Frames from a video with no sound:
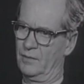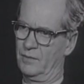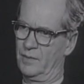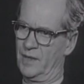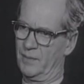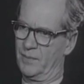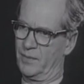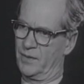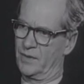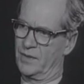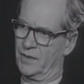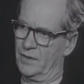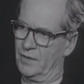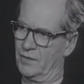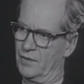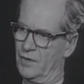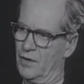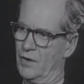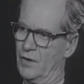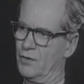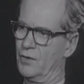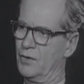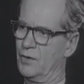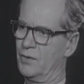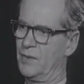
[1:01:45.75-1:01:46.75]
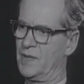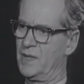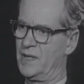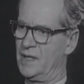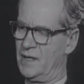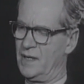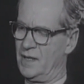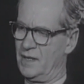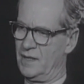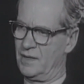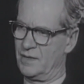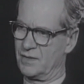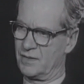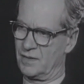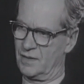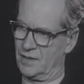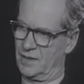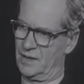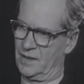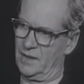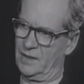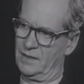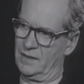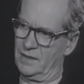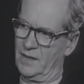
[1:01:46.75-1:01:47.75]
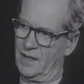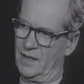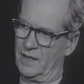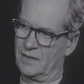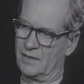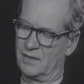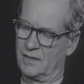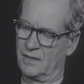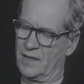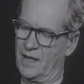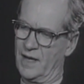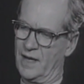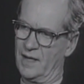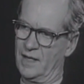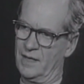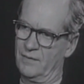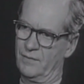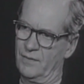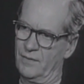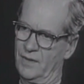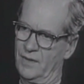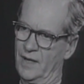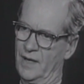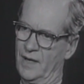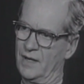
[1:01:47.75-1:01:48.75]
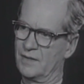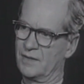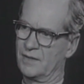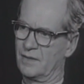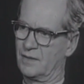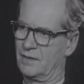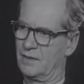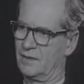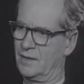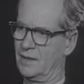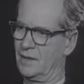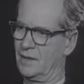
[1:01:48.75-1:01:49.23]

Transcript: People don't know who he is, and he can't even ask